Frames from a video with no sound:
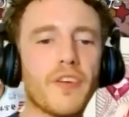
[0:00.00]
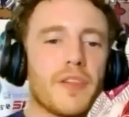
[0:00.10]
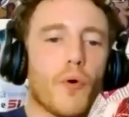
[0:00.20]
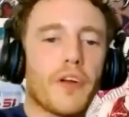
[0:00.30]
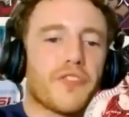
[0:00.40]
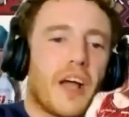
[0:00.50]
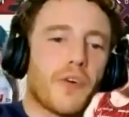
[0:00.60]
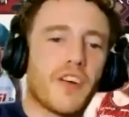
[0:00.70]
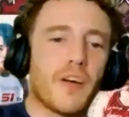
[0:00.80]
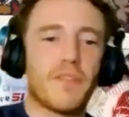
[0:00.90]
the more interesting
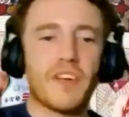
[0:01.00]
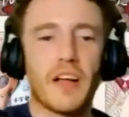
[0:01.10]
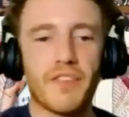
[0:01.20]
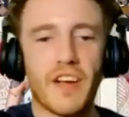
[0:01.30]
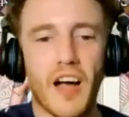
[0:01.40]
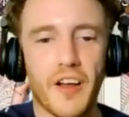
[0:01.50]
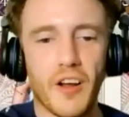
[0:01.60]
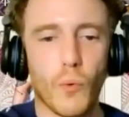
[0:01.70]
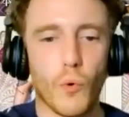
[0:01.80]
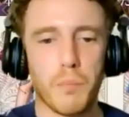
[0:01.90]
outcome if Kana
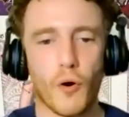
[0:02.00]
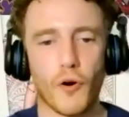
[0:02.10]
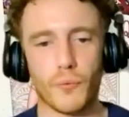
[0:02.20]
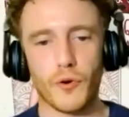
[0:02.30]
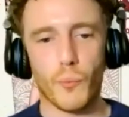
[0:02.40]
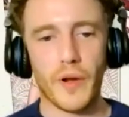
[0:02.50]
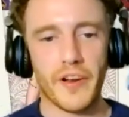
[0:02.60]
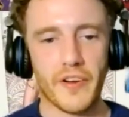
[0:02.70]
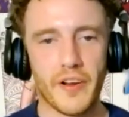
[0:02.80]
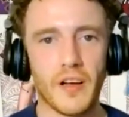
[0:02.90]
or Park were to
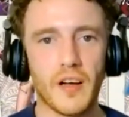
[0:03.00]
win?